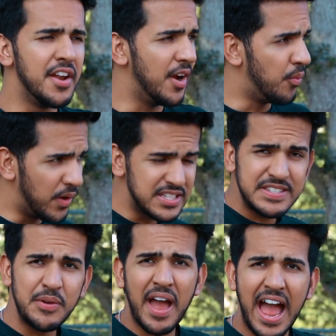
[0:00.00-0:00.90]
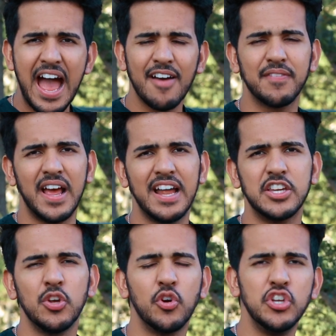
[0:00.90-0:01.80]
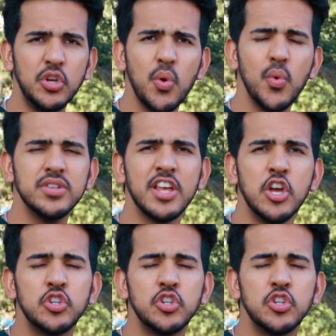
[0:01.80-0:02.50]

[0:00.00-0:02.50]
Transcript: Now once you have that, you could use